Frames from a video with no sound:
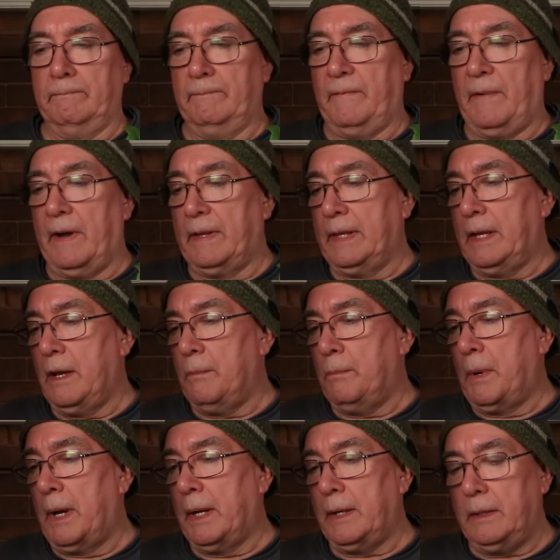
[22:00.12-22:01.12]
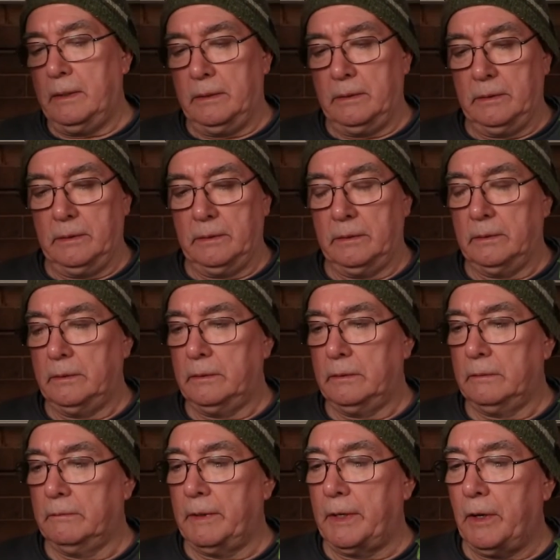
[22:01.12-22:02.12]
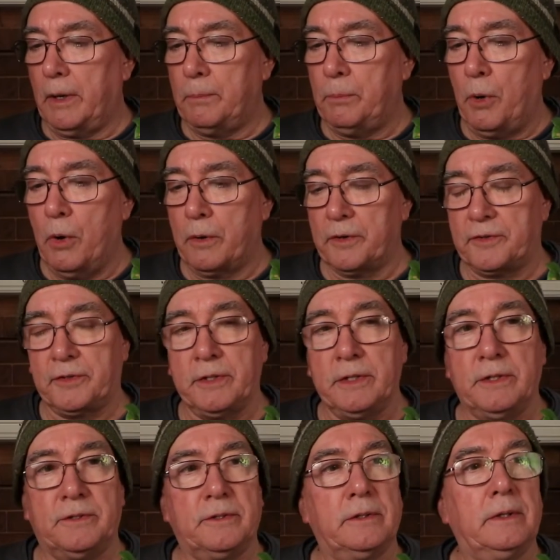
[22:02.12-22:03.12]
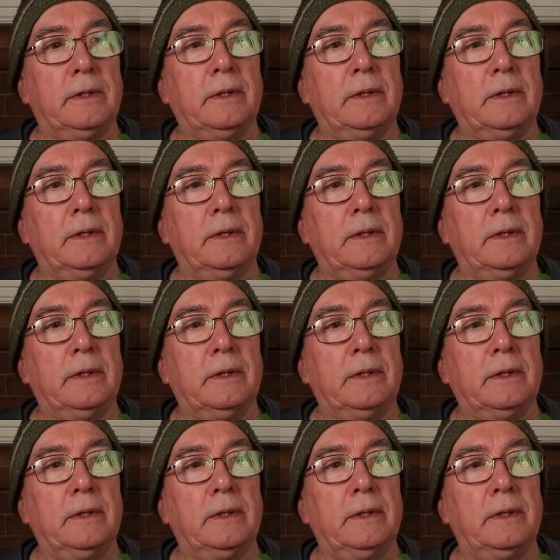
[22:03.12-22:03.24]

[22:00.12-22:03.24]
finally got my red hot poker seeds